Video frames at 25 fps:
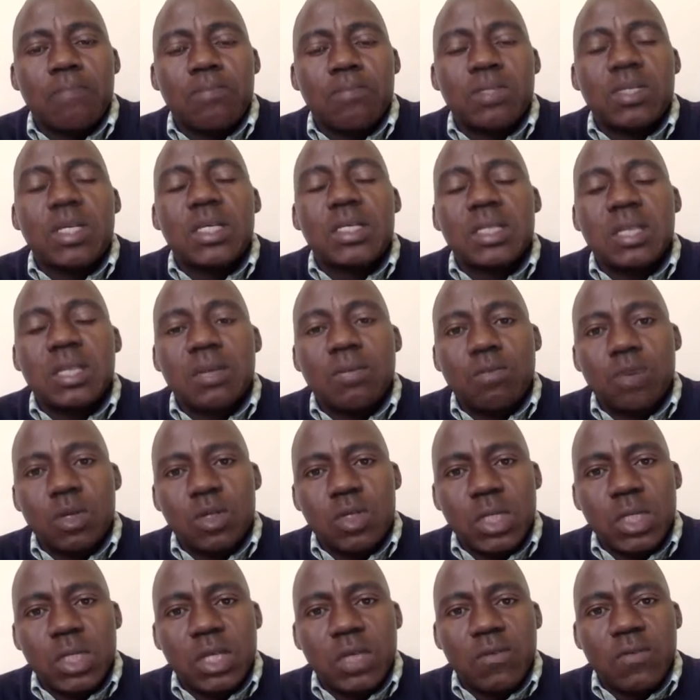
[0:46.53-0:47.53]
testing
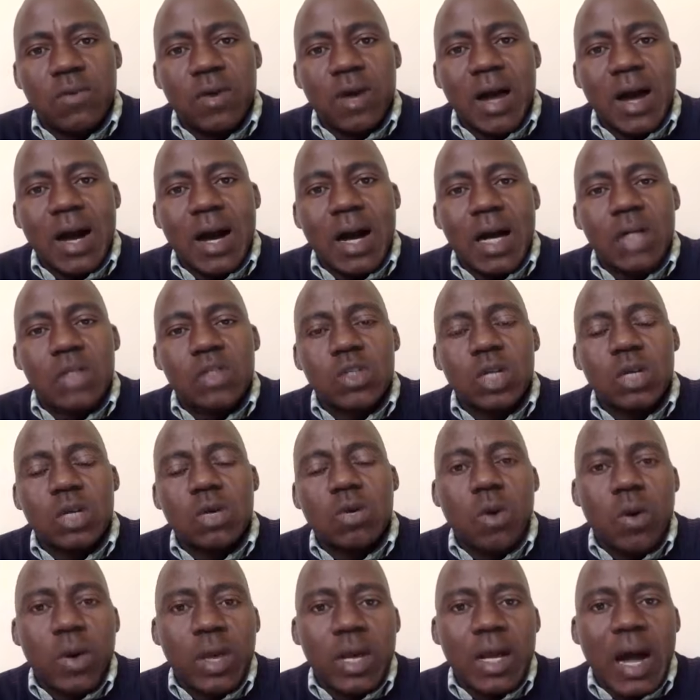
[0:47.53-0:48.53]
positive are actually
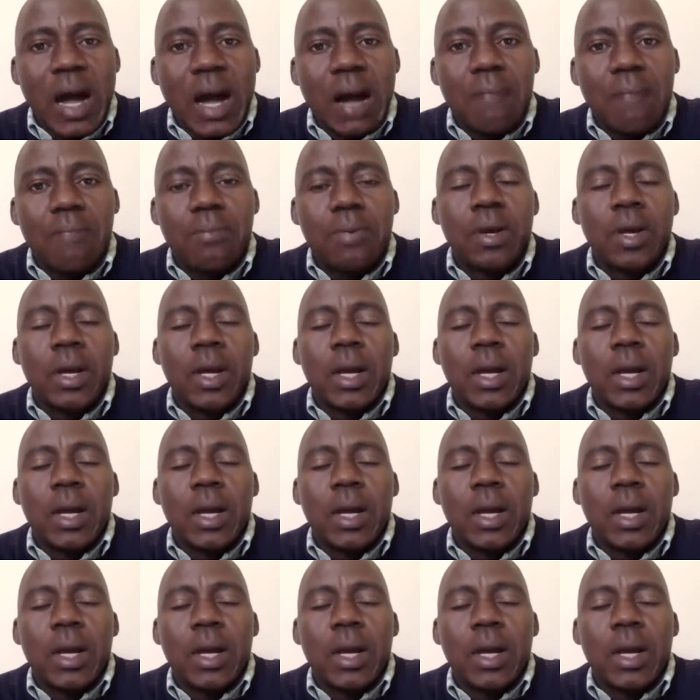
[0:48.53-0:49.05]
going up.